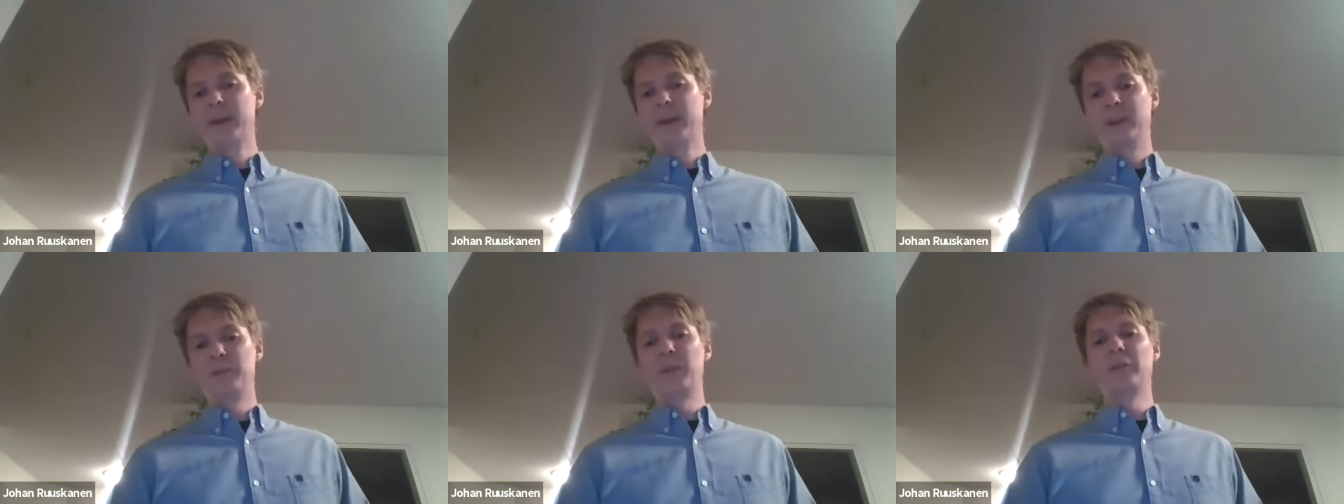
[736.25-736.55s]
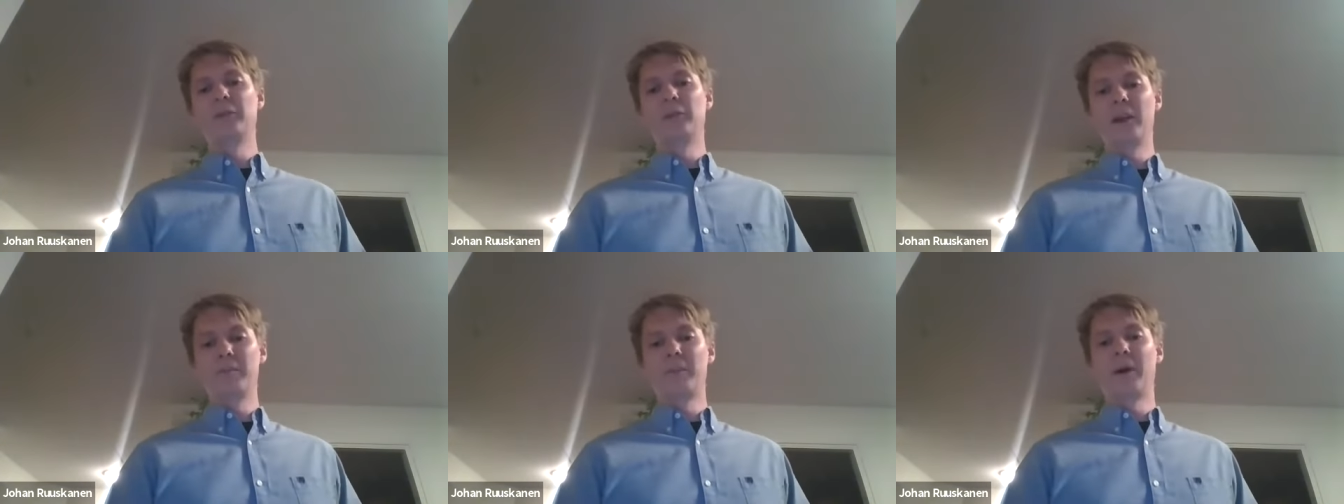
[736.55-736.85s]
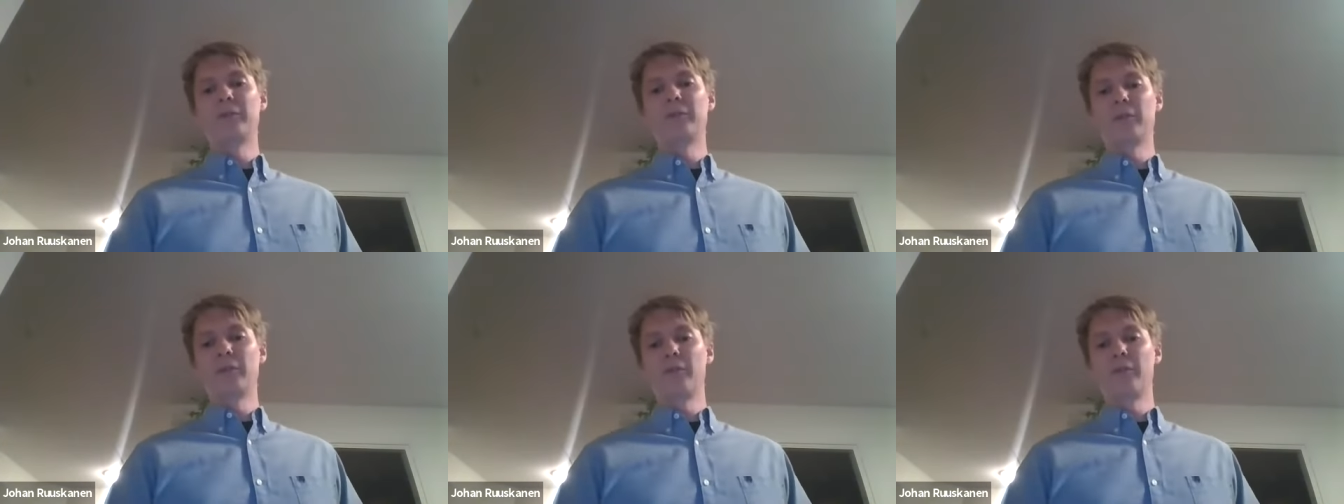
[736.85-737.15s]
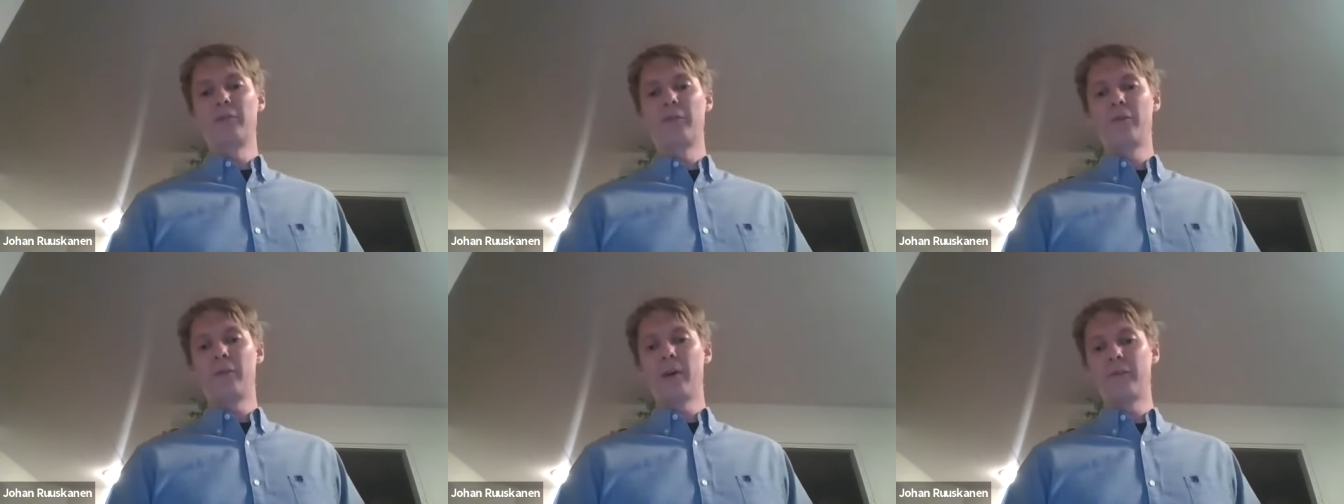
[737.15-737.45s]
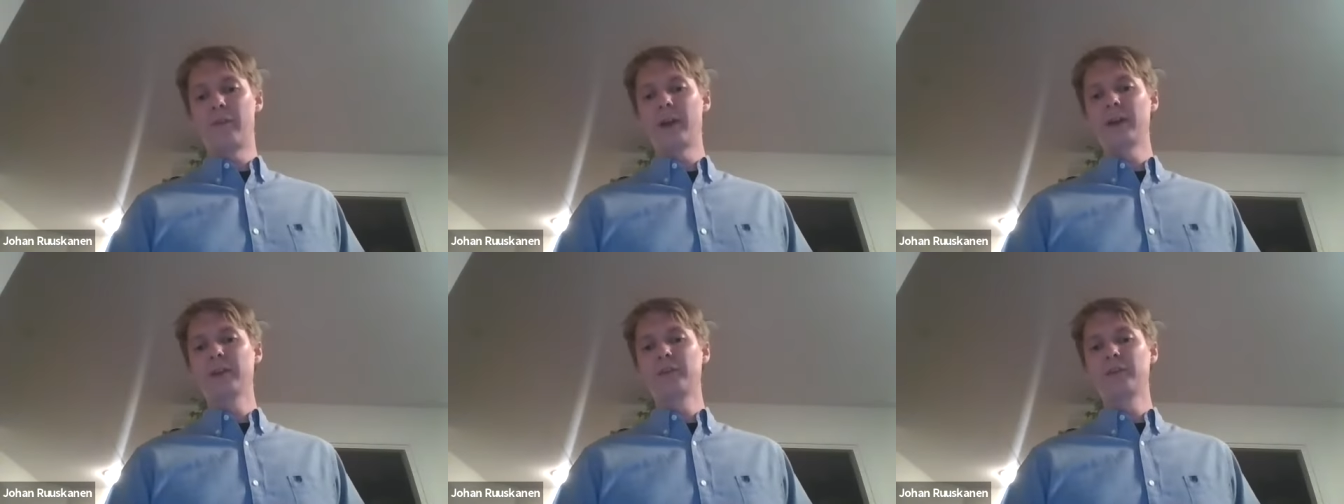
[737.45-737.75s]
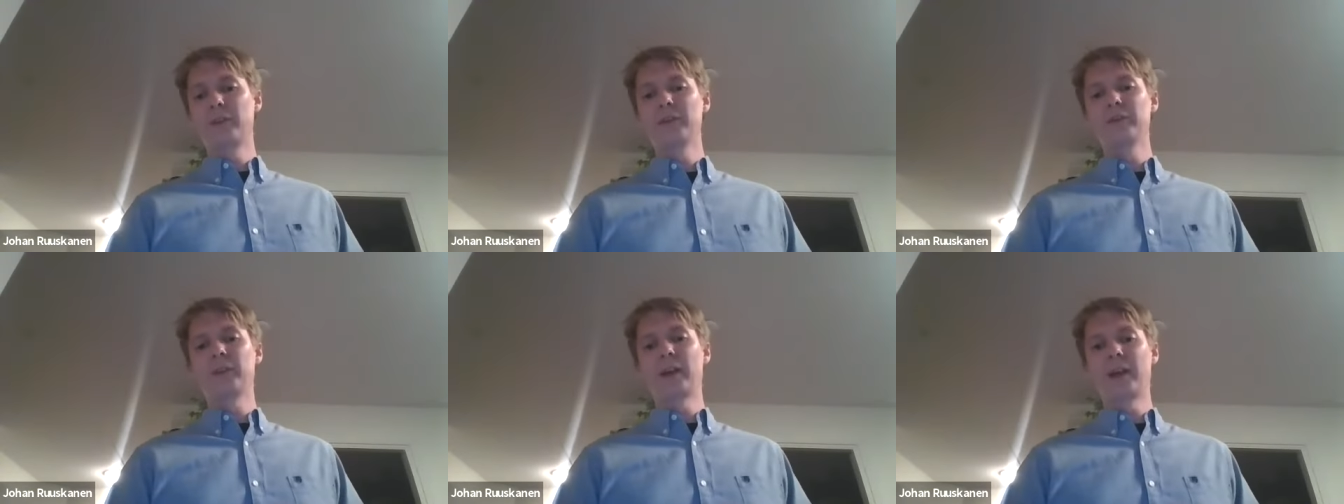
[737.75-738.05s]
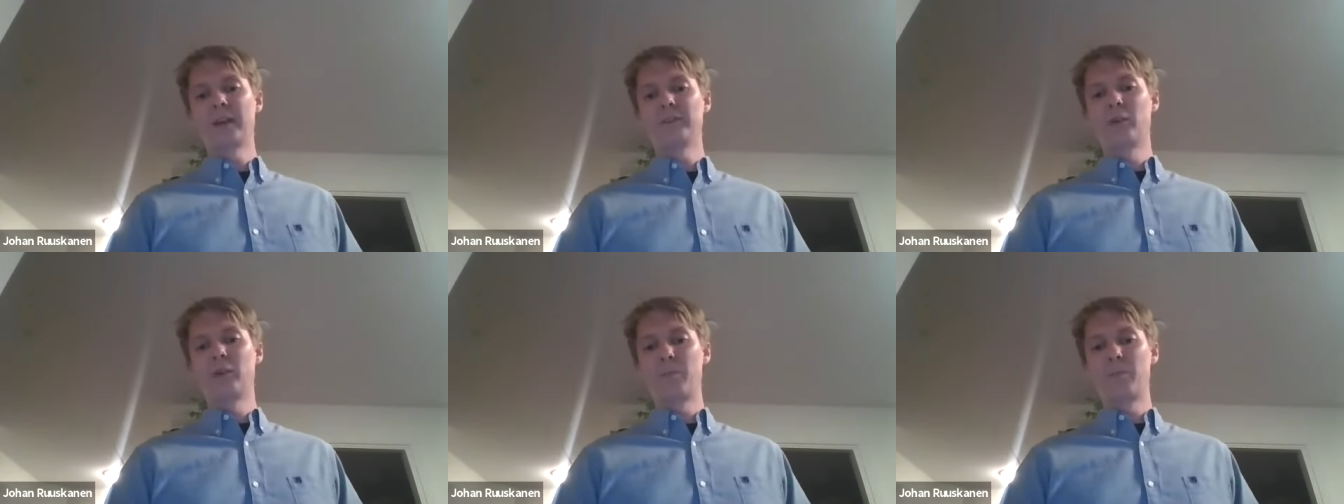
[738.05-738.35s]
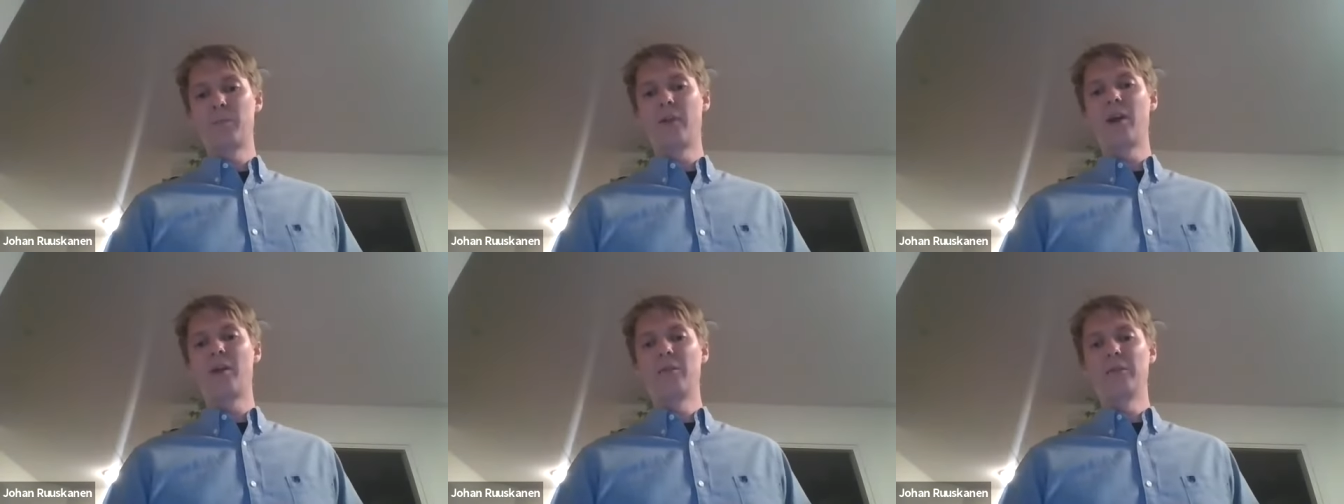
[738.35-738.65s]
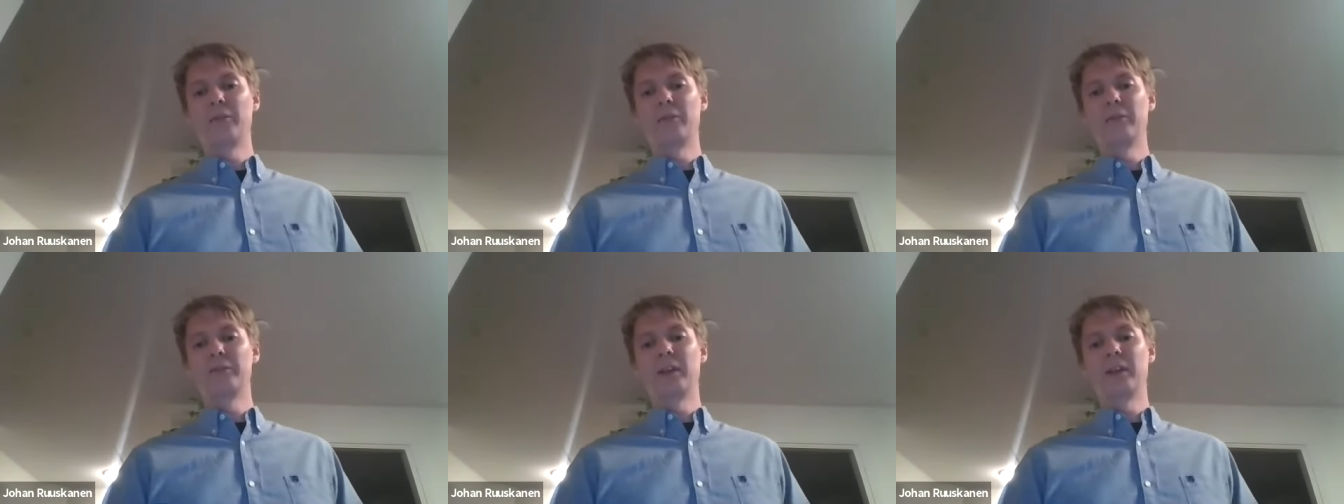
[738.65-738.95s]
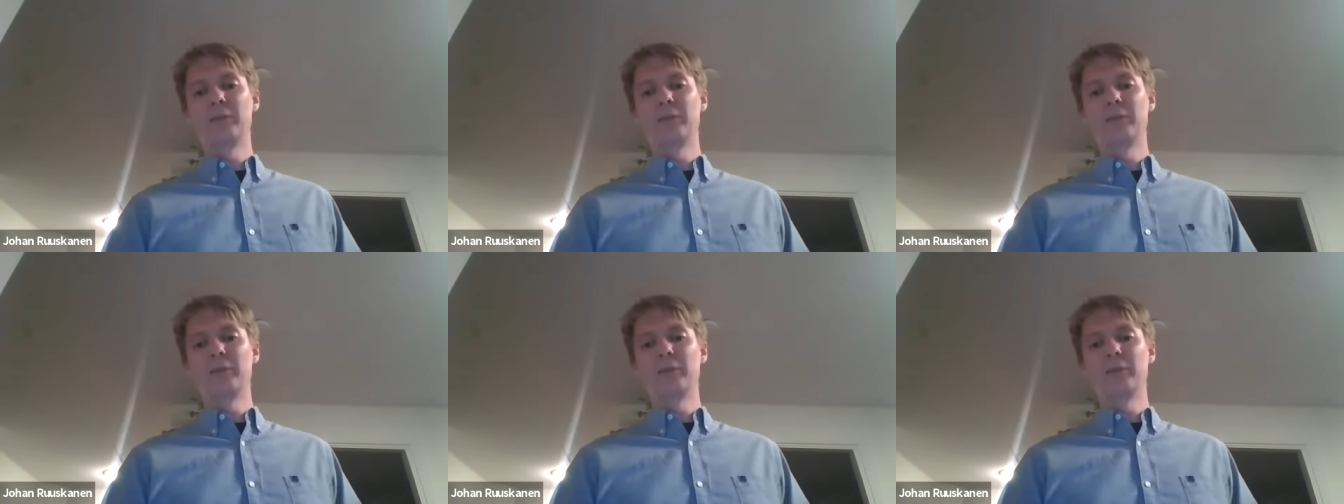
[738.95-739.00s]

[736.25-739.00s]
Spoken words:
It's basically a bunch of functions and some parameters